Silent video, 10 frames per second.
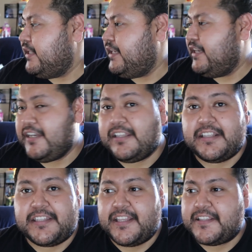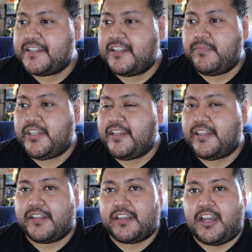And I think that's gonna be
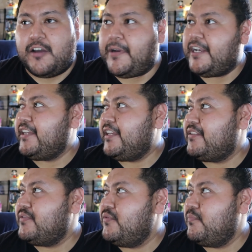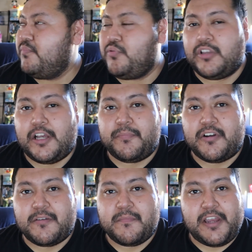it. I didn't get to pull
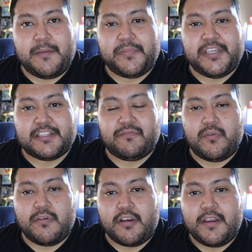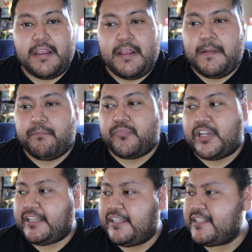apart my PS4,
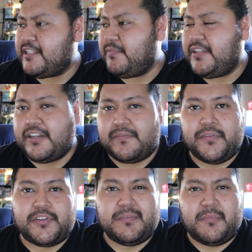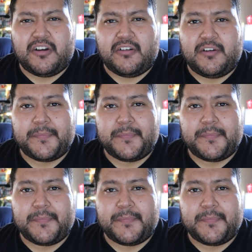but I think that's gonna be done for tomorrow.